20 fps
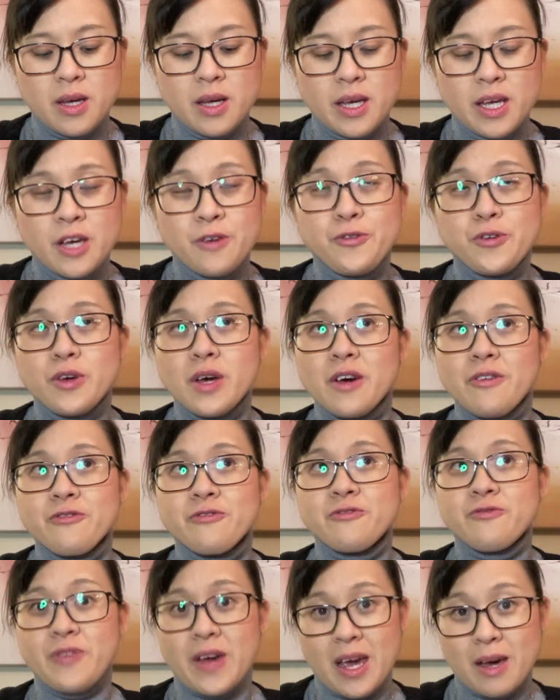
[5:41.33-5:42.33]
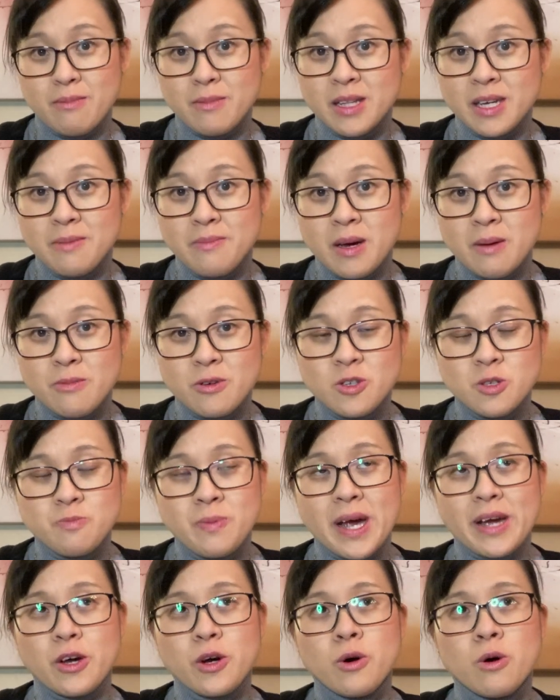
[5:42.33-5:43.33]
If you have family members
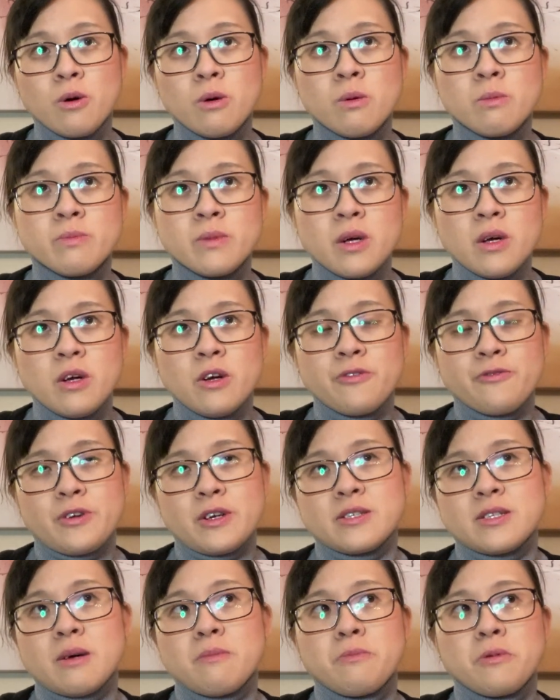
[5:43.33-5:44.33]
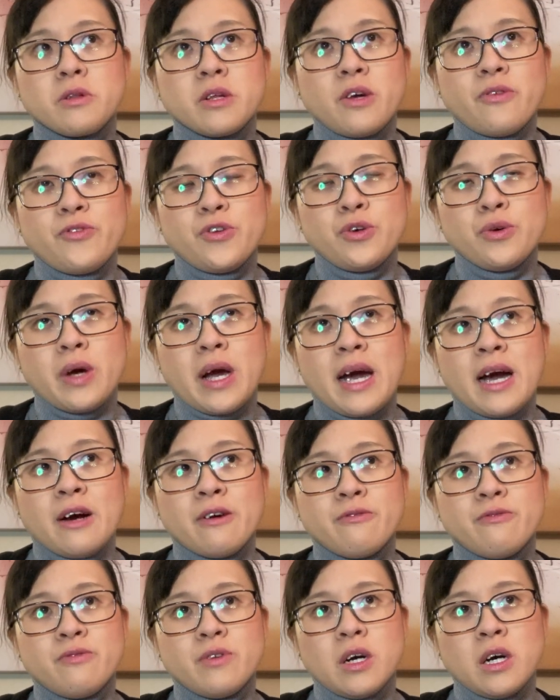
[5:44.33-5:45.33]
back home, for example, if you
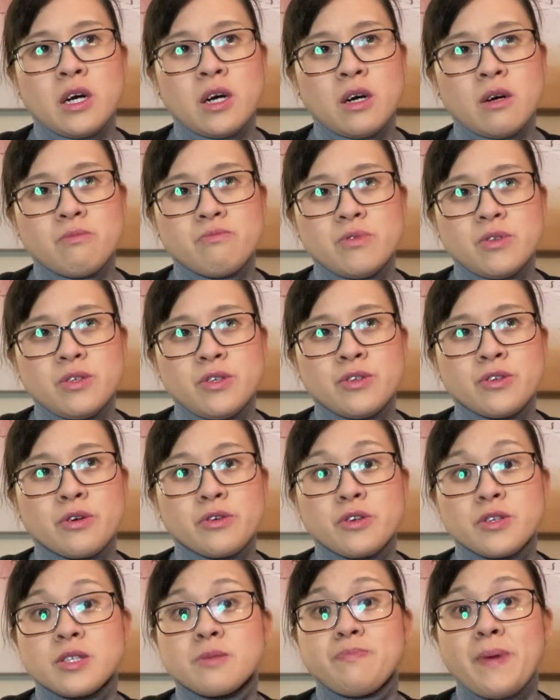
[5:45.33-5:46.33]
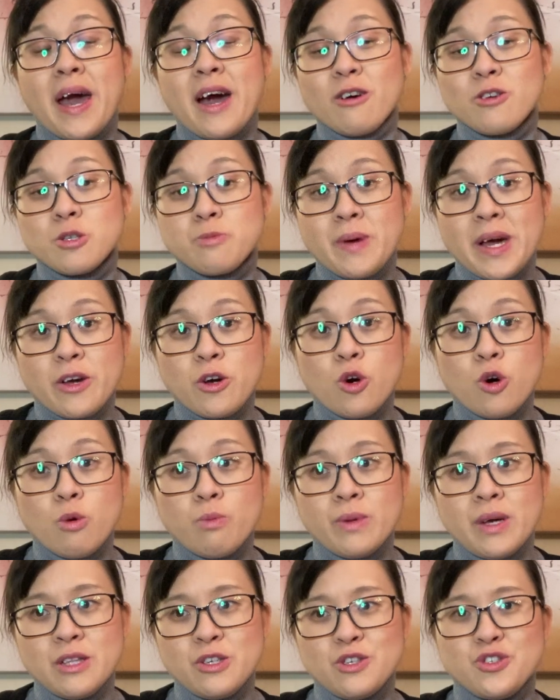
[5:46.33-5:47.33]
have your spouse back
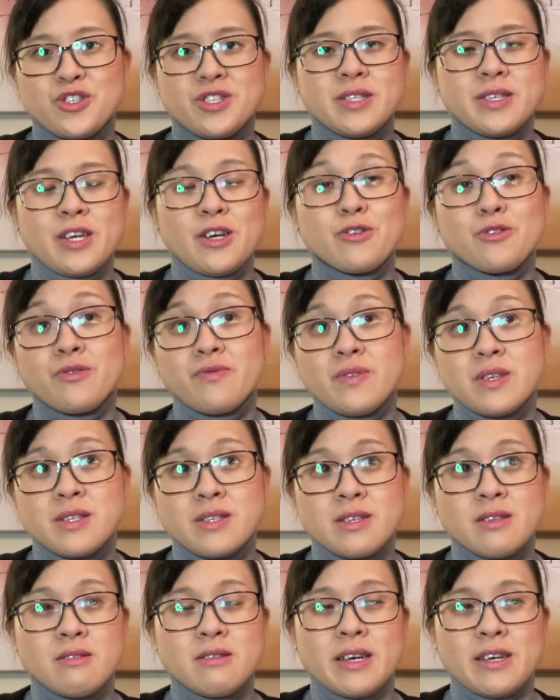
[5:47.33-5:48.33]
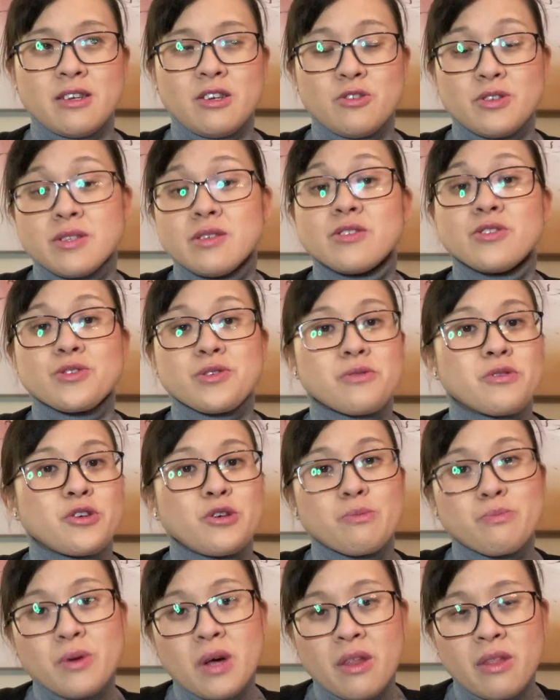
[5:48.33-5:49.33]
home and you're just here to visit, like your sister or
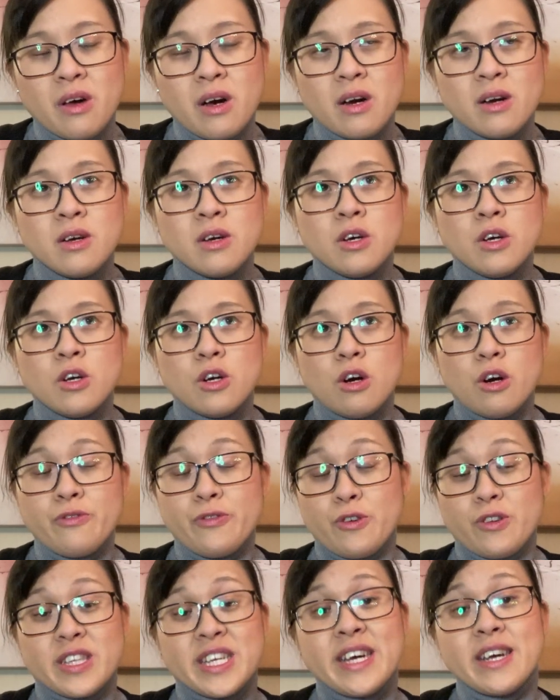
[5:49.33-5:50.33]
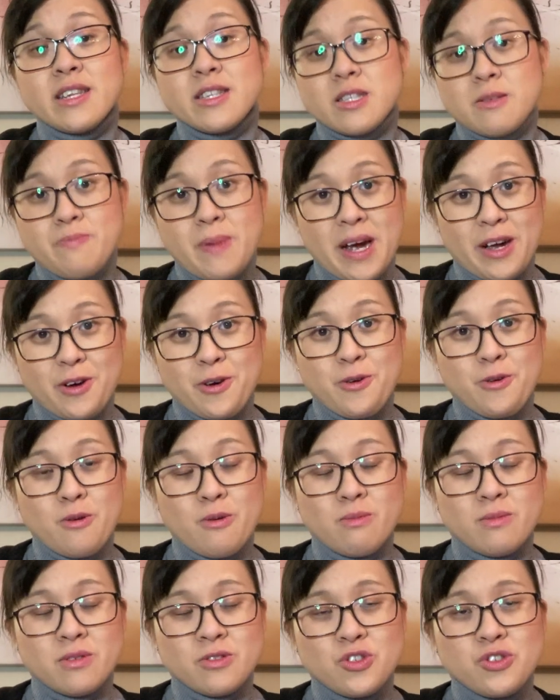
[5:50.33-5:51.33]
your brother, or you've got kids back
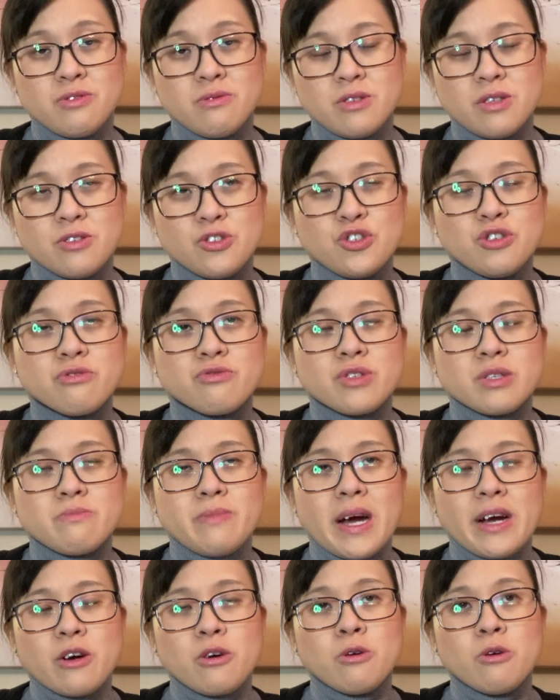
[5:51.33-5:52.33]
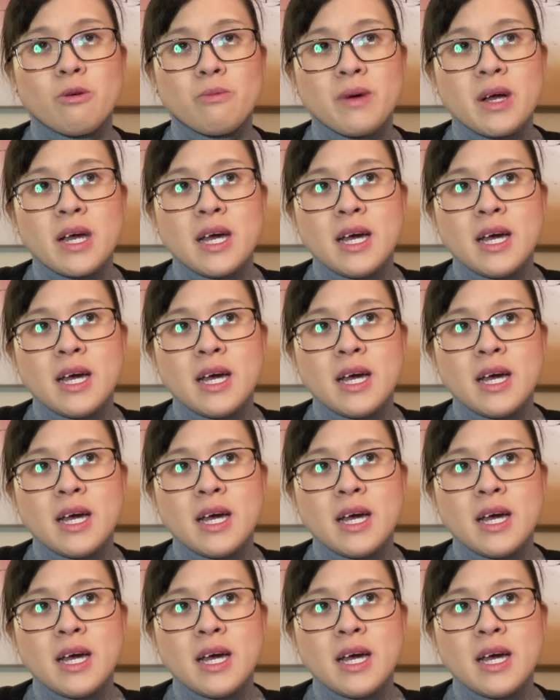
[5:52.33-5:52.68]
home, your children back home,